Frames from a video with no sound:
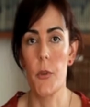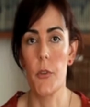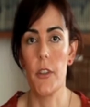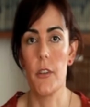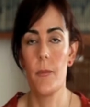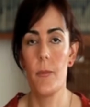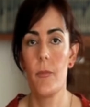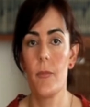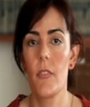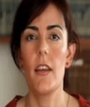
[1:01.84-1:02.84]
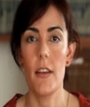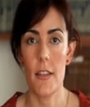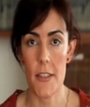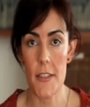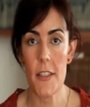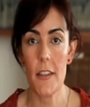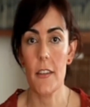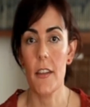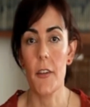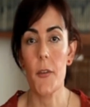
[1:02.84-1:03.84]
protein. This gene
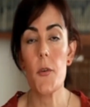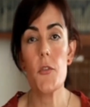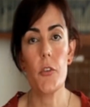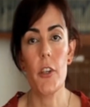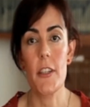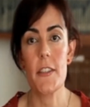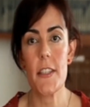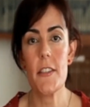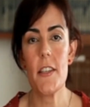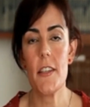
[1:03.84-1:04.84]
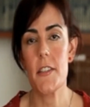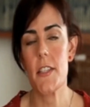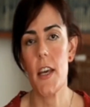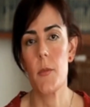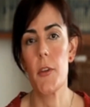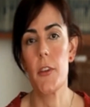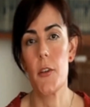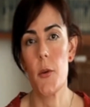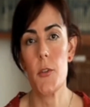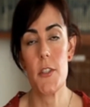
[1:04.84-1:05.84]
encodes for an essential enzyme in the
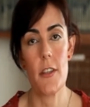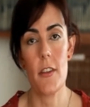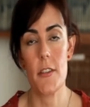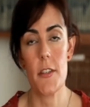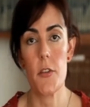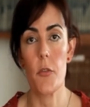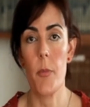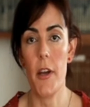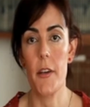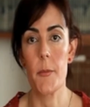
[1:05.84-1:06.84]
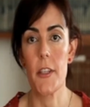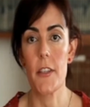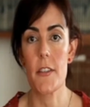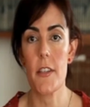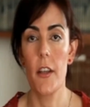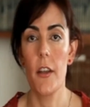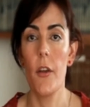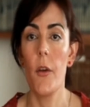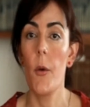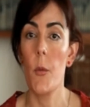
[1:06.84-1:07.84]
novel synthesis of pyrimidines,
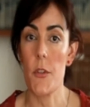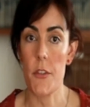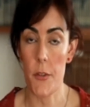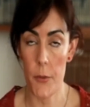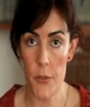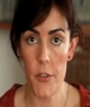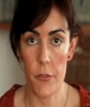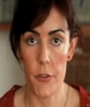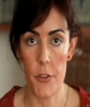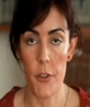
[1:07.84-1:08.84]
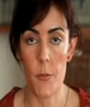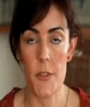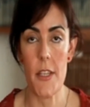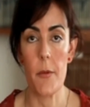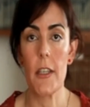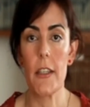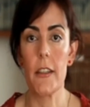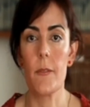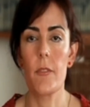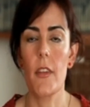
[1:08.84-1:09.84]
which is crucial for genome
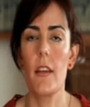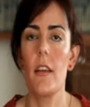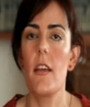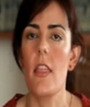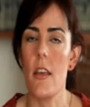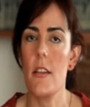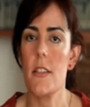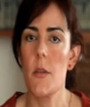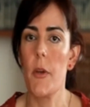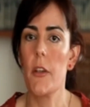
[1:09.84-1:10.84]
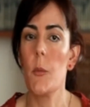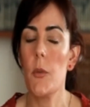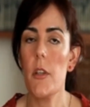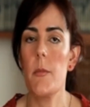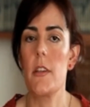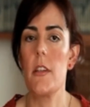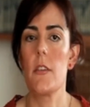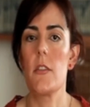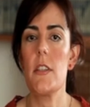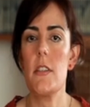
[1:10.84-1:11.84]
stability. Cells depend ultimately
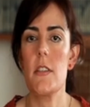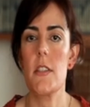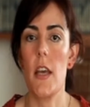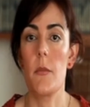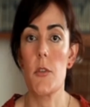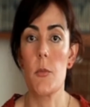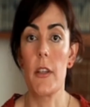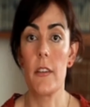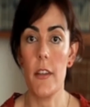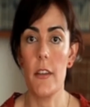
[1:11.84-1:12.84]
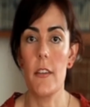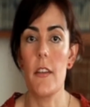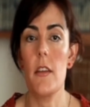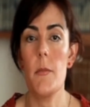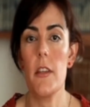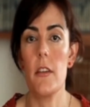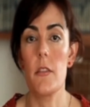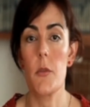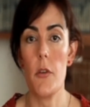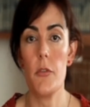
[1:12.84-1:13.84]
on this enzyme to maintain the
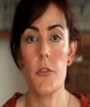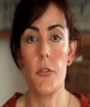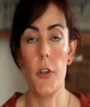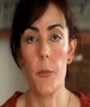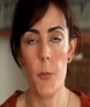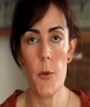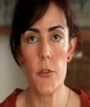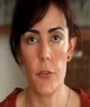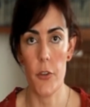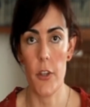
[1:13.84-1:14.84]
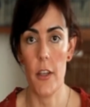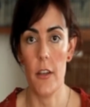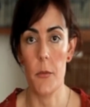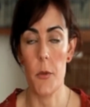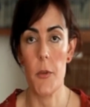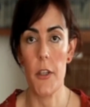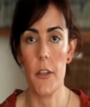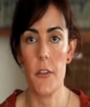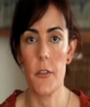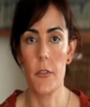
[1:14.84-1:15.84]
thymidine-triphosphate pools for DNA
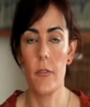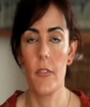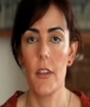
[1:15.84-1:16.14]
replication.